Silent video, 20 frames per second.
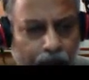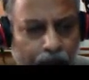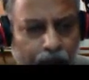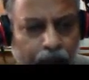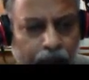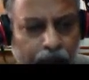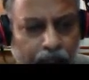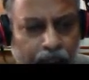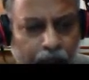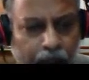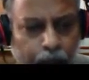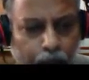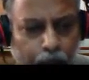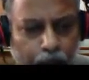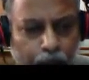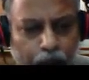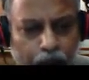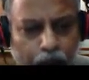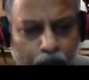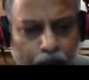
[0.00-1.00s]
They
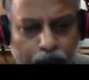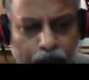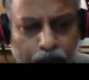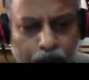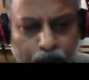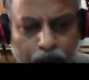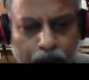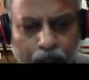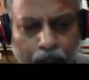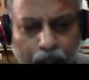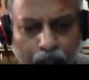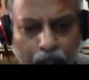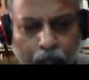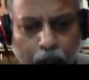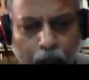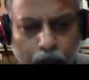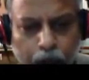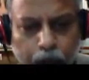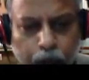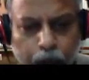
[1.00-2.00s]
produce
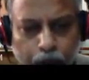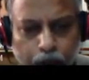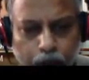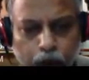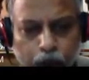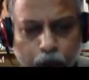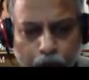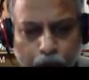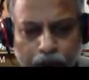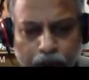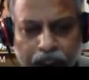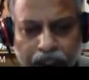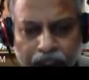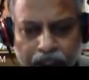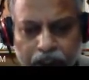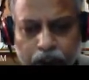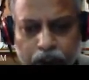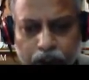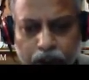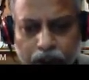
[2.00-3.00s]
output
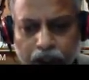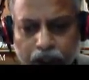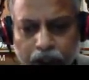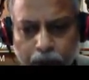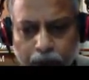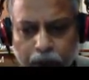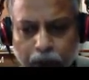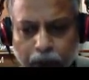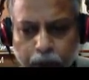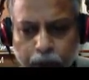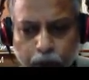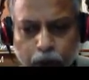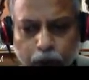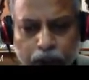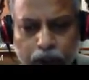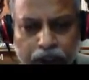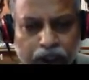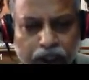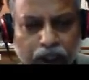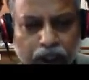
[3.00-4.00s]
voltage
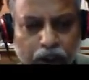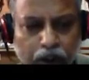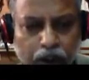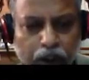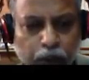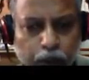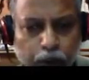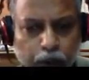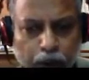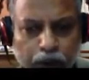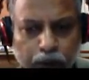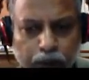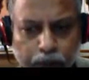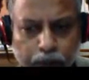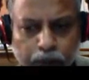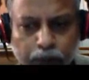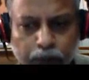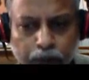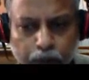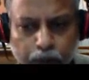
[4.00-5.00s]
proportional to the
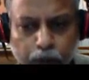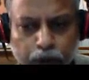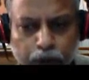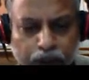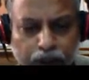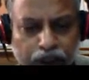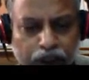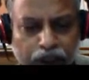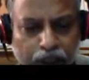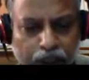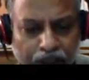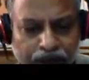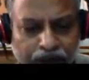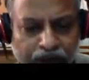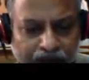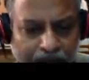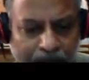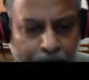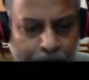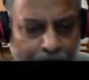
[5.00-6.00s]
position of the
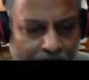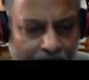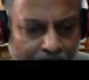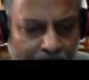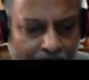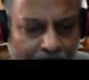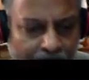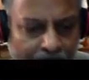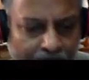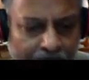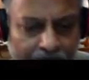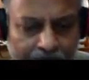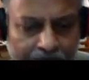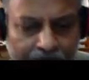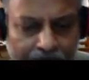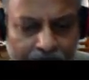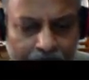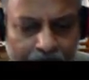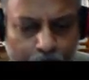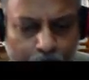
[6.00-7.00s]
wiper.
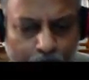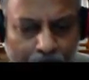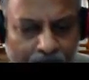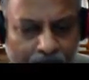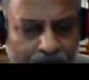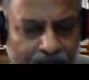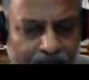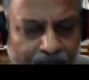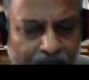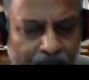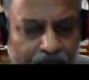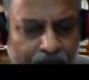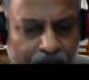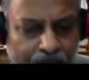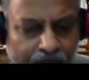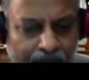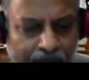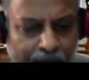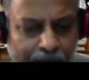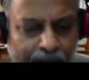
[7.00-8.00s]
This is what is actually the
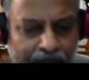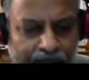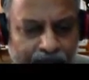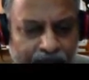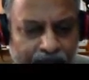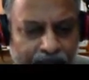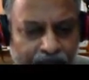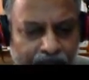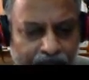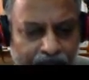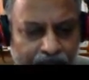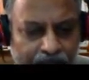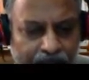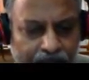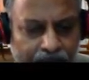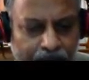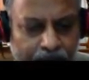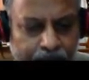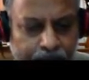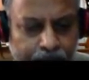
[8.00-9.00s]
wiper in this case.
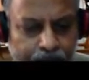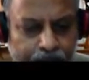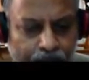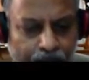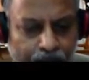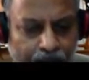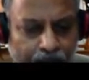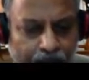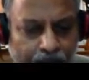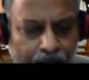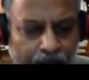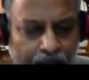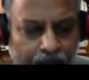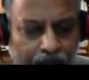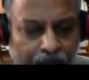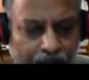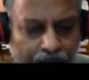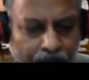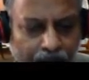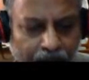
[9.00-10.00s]

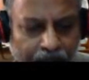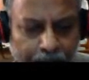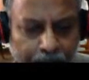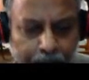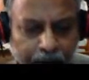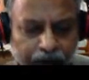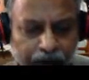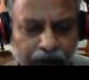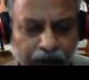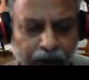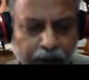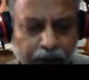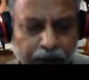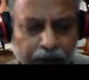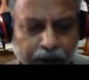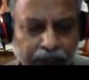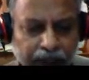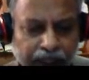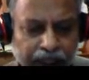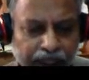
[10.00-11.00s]
That wiper will be
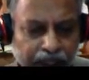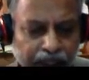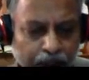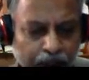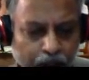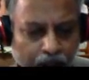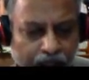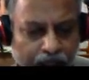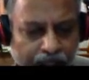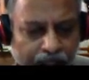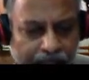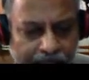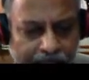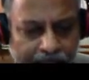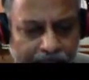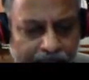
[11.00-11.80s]
maintaining contact.